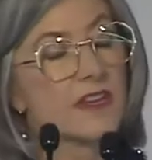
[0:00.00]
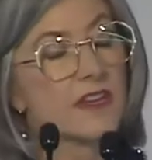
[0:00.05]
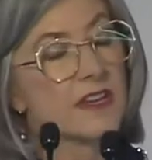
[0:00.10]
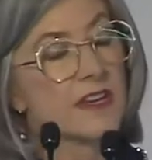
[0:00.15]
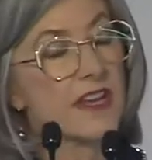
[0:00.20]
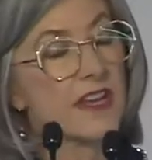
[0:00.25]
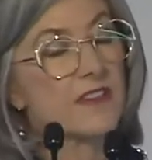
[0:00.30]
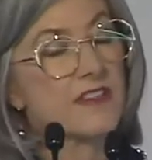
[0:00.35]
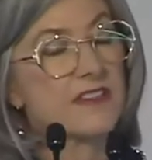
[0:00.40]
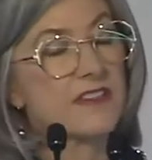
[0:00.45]

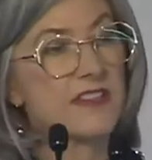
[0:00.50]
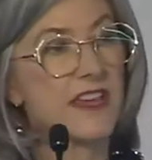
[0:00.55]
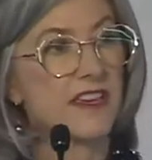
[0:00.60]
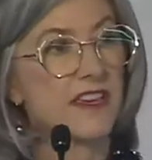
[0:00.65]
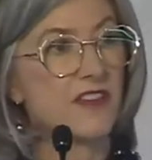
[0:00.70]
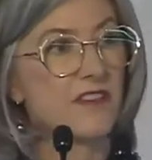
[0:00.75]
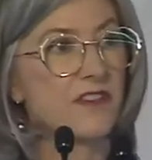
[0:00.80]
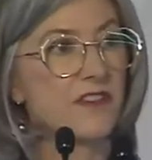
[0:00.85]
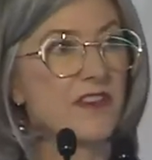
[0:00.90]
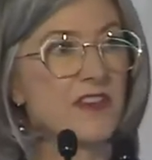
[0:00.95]
Now, the
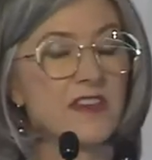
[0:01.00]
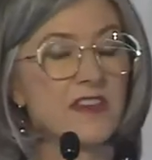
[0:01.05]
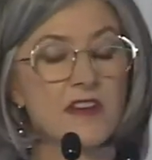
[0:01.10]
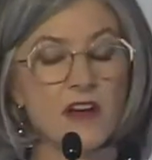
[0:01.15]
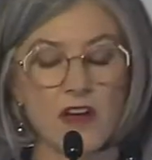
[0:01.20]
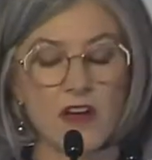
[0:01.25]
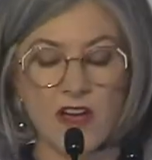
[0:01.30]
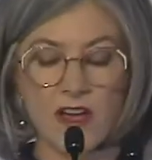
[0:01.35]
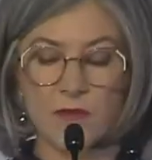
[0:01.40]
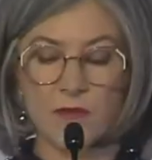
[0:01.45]
second thing
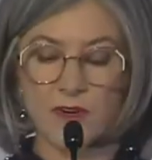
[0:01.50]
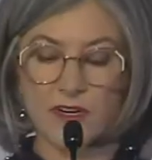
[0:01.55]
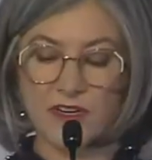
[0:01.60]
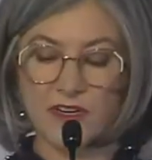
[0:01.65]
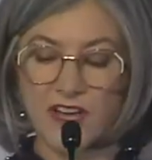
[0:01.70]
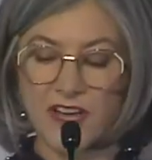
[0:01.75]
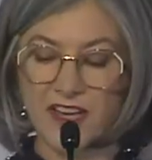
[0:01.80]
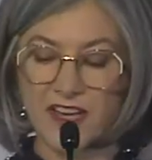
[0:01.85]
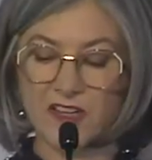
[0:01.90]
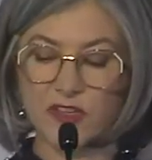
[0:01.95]
I would
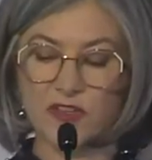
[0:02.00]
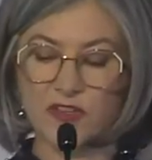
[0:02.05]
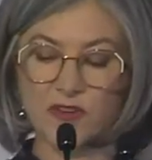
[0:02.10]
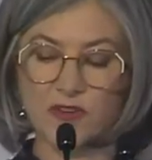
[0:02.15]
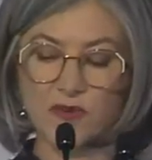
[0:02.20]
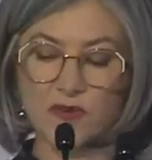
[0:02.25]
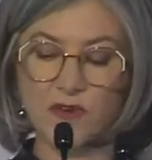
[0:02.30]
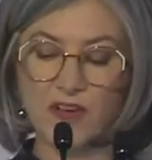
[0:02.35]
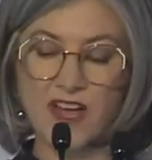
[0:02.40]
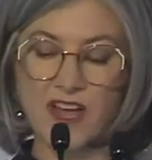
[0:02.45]
like
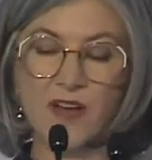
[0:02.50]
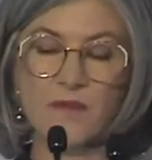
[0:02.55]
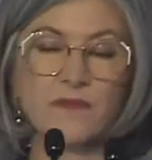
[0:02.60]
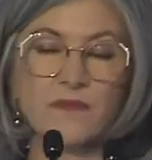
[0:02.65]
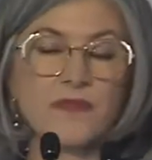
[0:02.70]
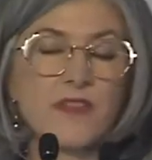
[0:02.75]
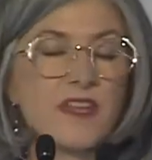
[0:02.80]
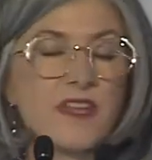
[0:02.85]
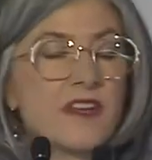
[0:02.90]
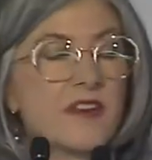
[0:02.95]
to
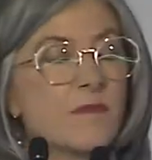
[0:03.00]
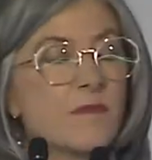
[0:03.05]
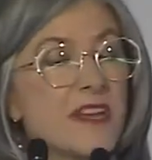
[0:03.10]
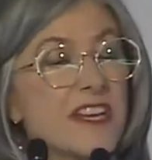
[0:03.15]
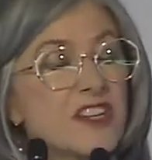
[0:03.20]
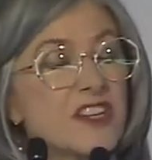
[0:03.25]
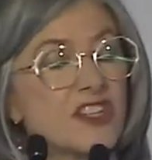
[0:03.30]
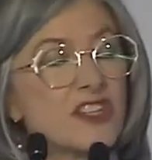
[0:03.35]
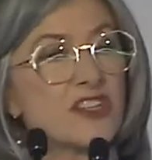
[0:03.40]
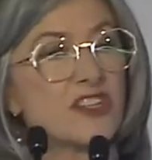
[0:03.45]
um, uh,
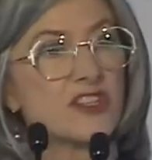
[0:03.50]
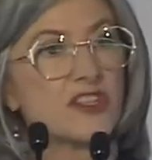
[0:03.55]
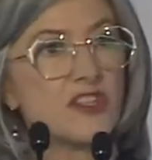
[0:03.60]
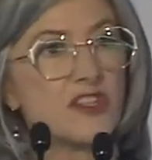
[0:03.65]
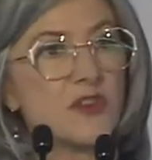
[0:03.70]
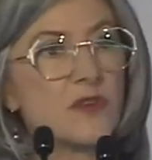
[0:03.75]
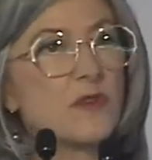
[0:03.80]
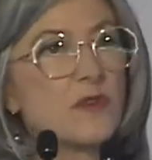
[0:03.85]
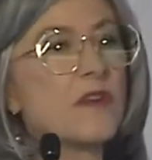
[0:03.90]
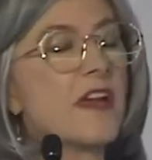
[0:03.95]
mention to
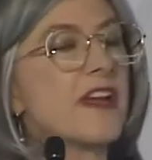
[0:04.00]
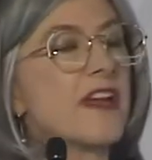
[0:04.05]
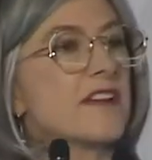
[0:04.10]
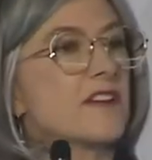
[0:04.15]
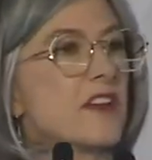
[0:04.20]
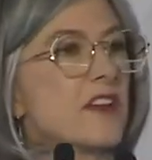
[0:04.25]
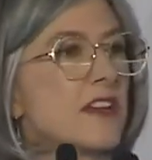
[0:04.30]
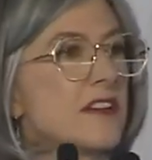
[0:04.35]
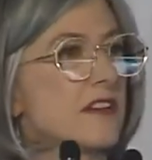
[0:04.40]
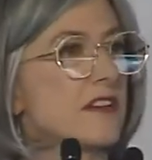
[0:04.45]
you
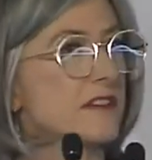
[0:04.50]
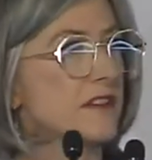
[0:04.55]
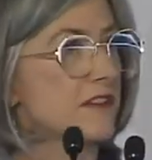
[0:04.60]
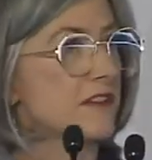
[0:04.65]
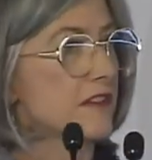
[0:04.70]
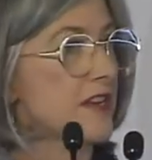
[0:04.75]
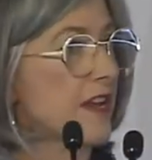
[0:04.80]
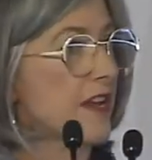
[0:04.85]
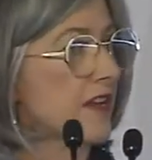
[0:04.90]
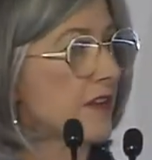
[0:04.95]
and, and
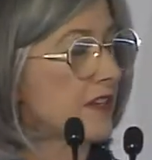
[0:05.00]
uh,